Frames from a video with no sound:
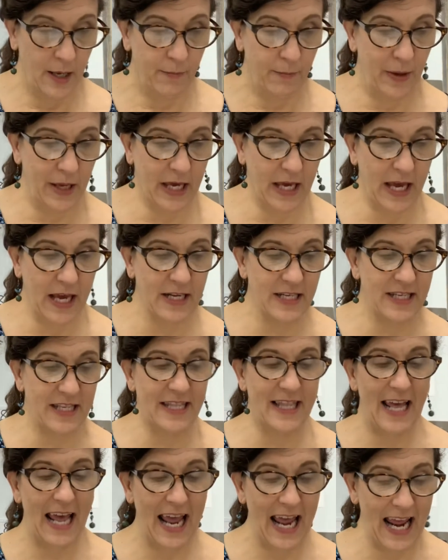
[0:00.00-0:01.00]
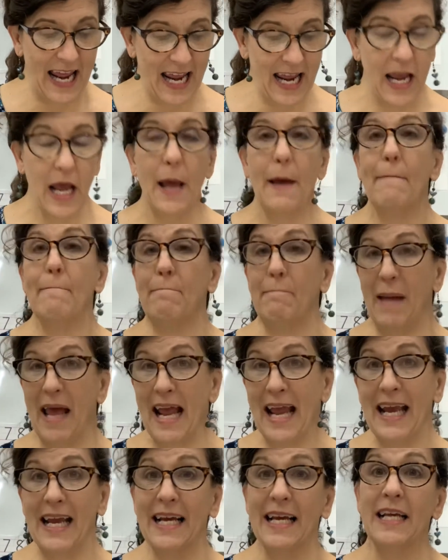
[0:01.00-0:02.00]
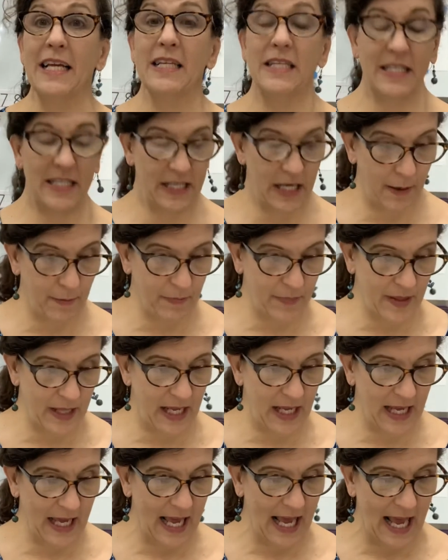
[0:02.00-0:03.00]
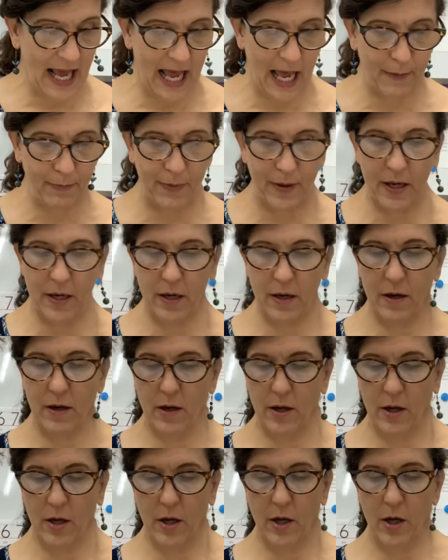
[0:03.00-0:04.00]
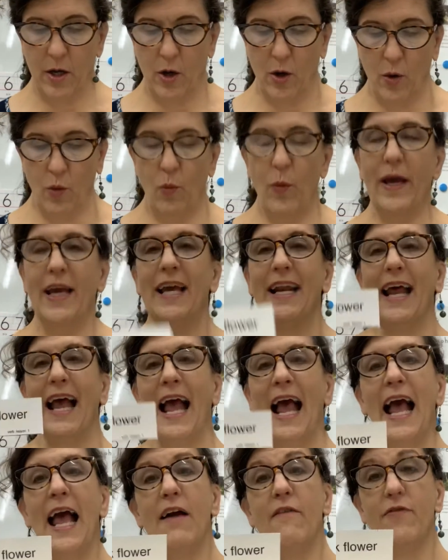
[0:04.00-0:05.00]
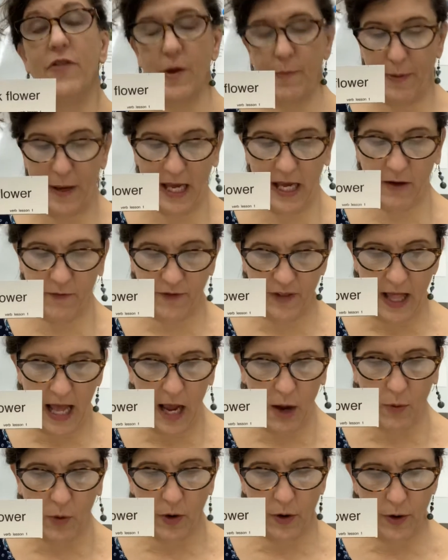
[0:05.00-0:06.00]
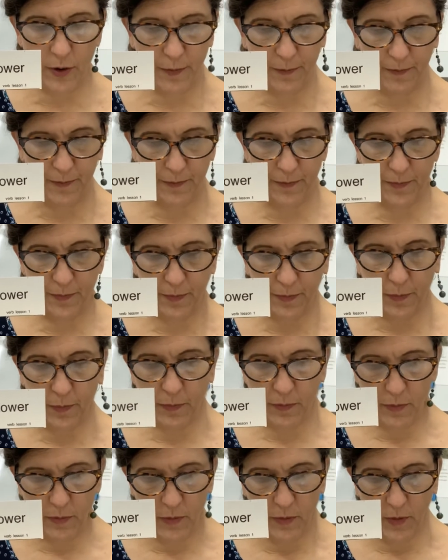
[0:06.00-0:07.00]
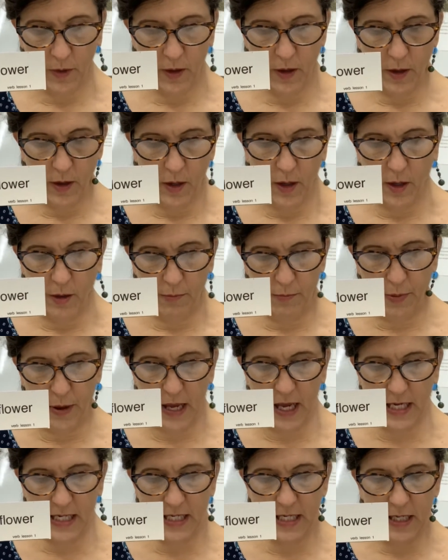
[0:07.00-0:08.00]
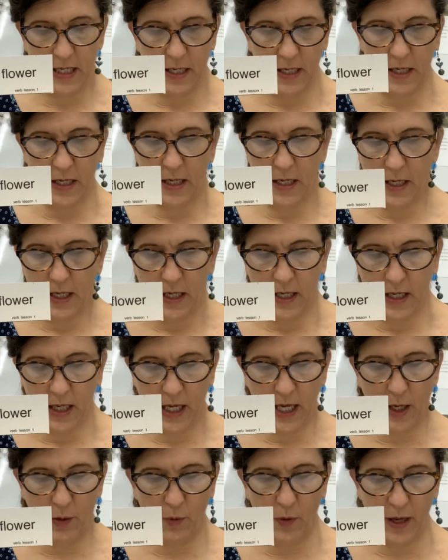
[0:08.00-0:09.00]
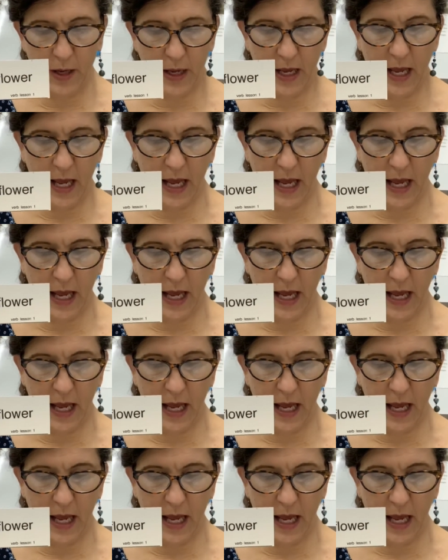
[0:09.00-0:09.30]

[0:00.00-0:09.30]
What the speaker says: Because they make something happen. We could have the pink flower, But can we